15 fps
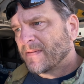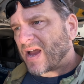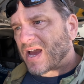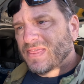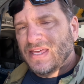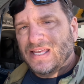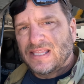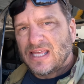
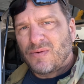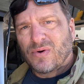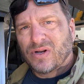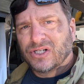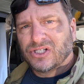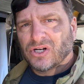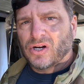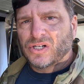I think they
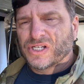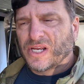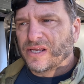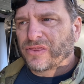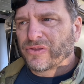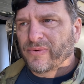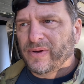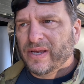want to charge
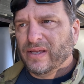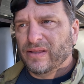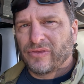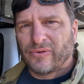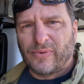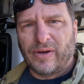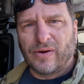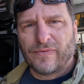like
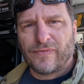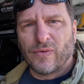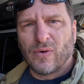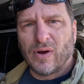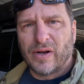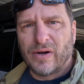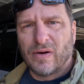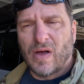$300
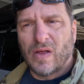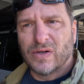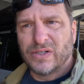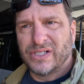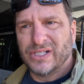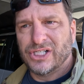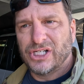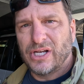or
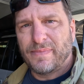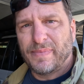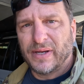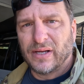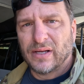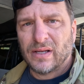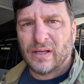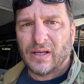$400 in
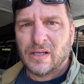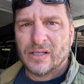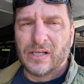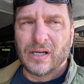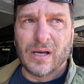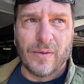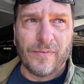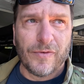shipping
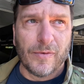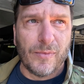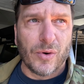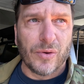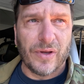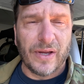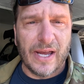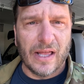to come from
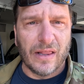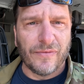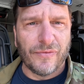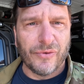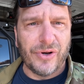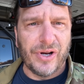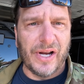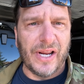Northern
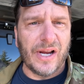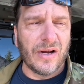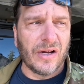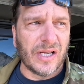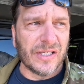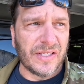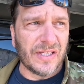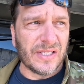California to here
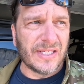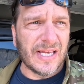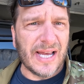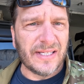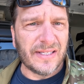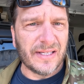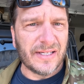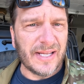because of the
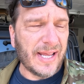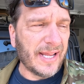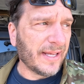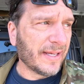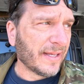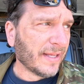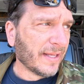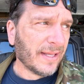size of the tank.